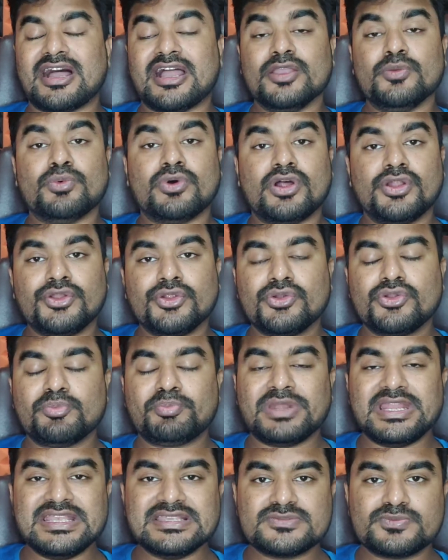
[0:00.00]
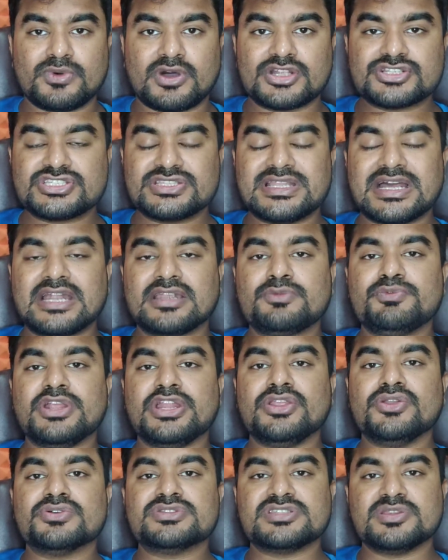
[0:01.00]
I want you to please watch that
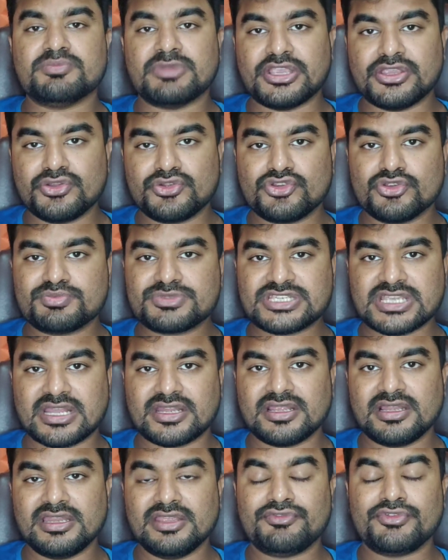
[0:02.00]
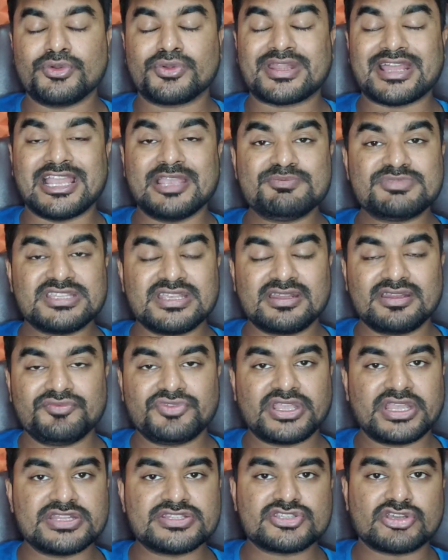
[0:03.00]
videos in my YouTube channel. If you type
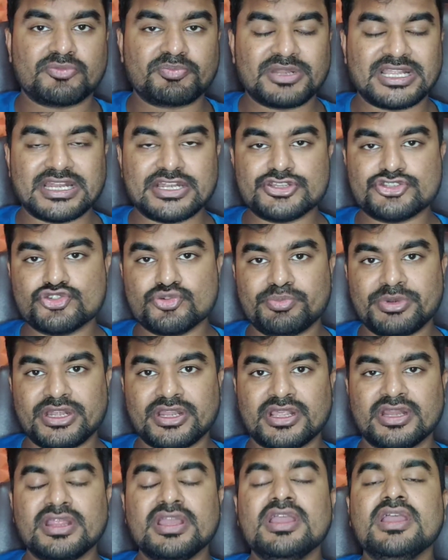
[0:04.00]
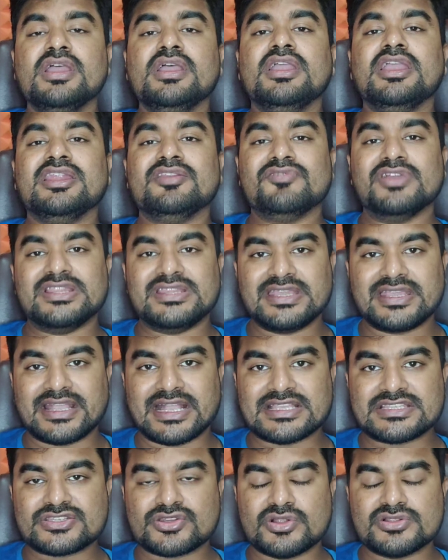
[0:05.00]
significance of planet Jupiter in Vedic
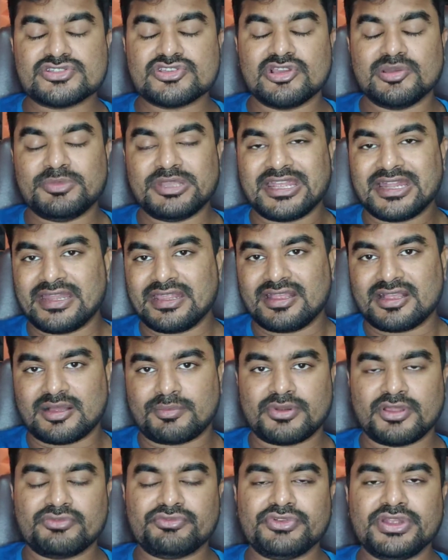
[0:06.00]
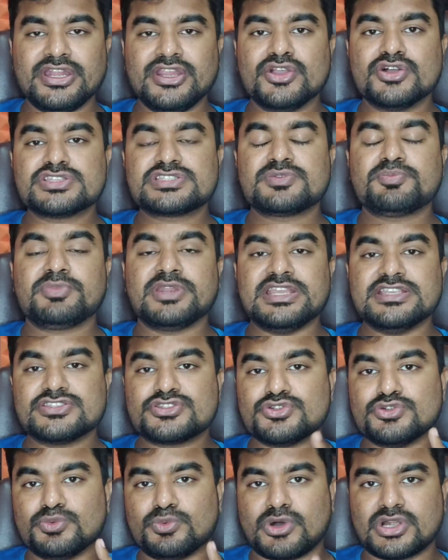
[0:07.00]
astrology, you'll be getting a couple of videos. Please
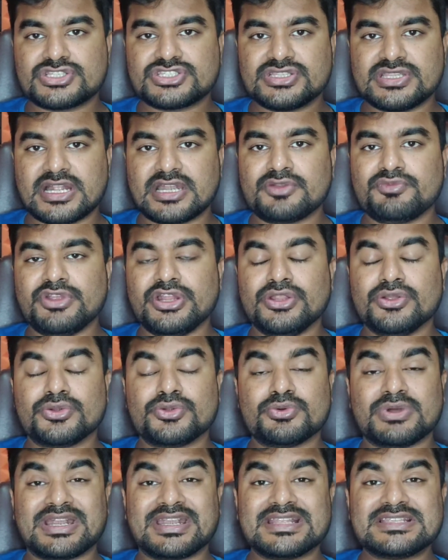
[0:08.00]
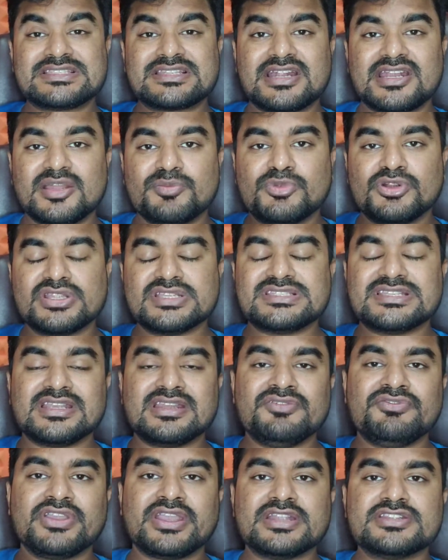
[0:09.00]
do watch that video to understand about the
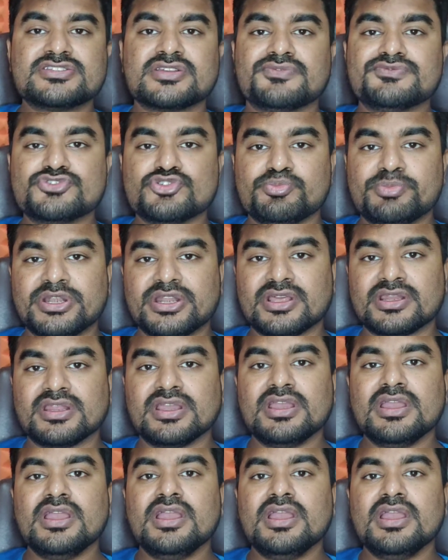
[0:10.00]
significance of Jupiter